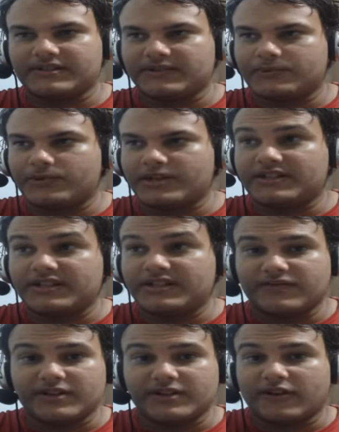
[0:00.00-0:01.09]
the
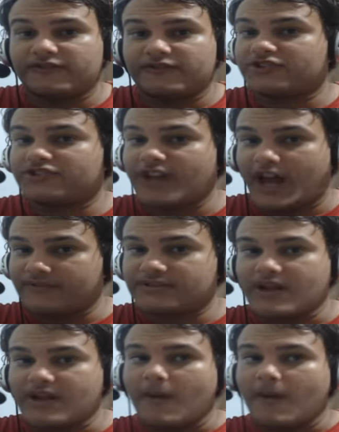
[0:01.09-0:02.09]
creativity of chefs.